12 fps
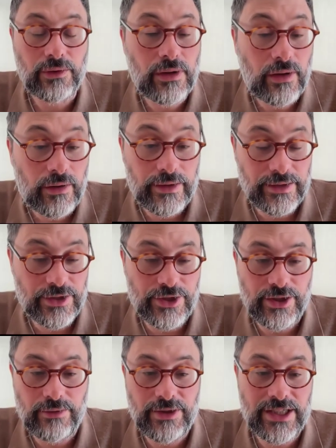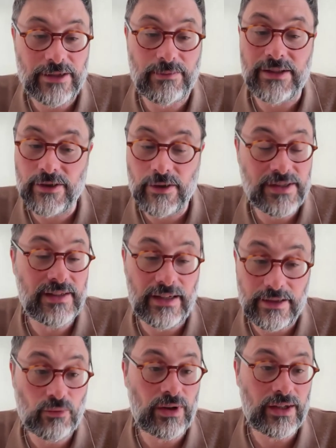nuclear energy, which has been
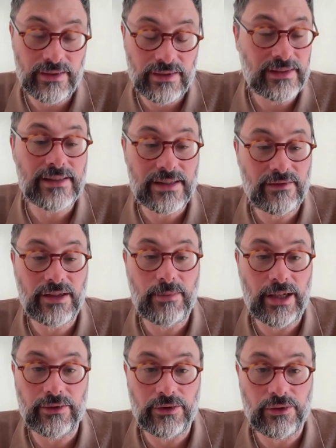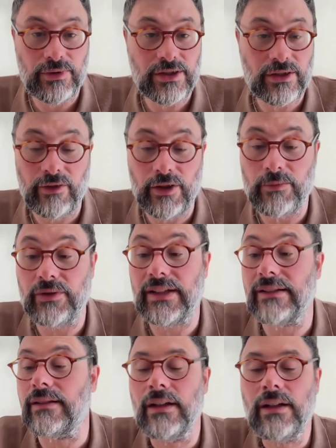subsidized quite intensively by the US
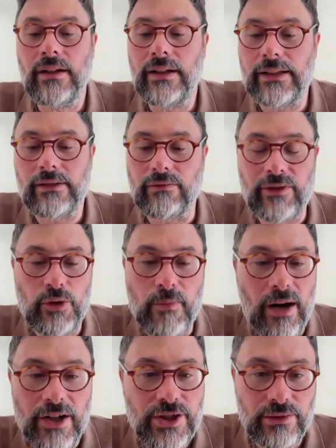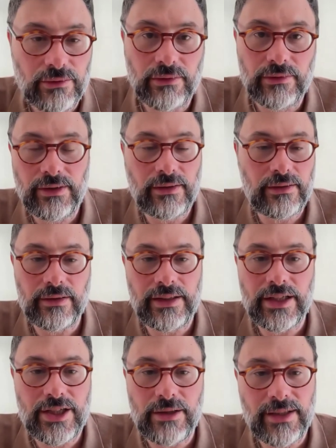government, and it's very marginal in the
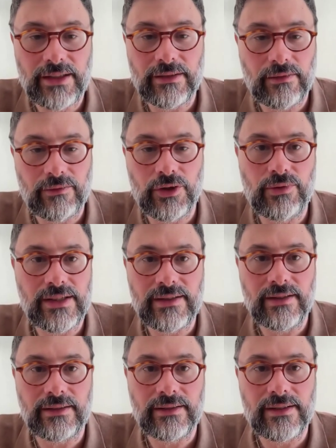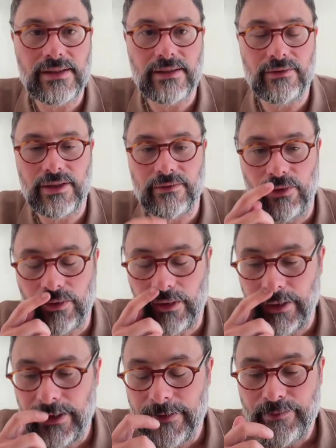energy mix of the US in
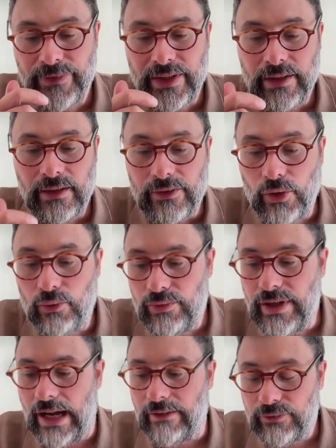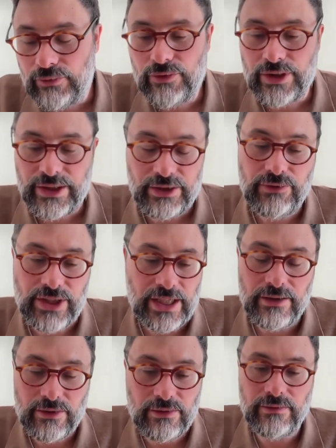1974. So we have to
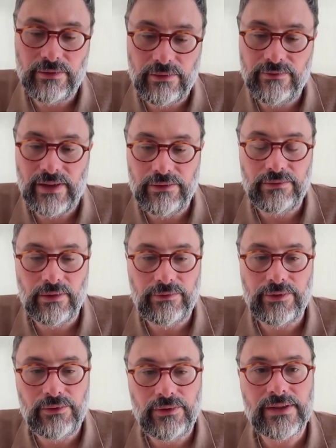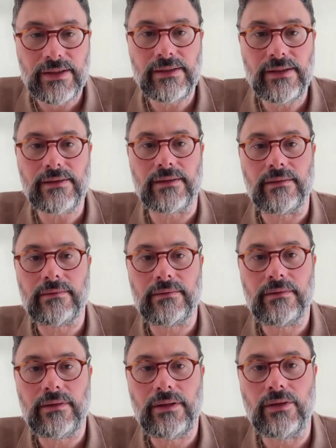change the value of US citizen.
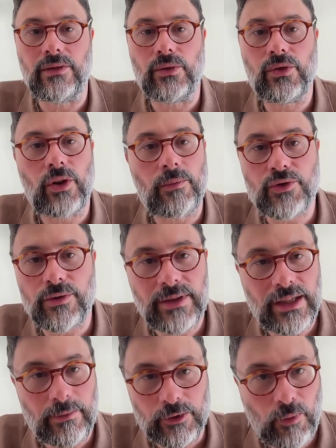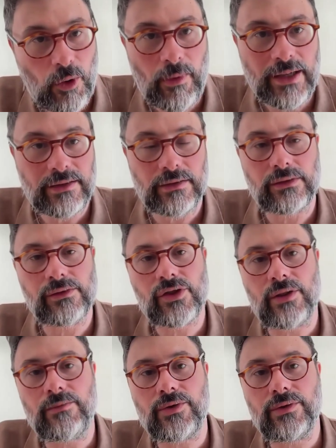Stop dreaming about more material
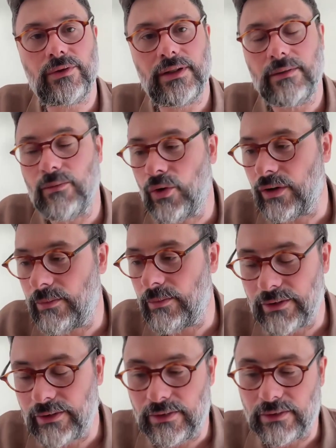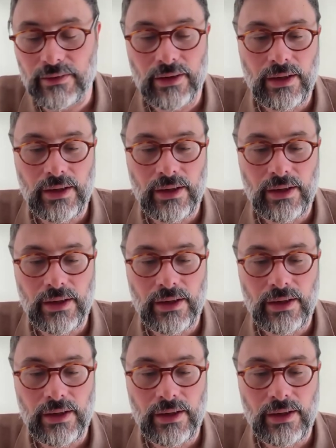consumption and more about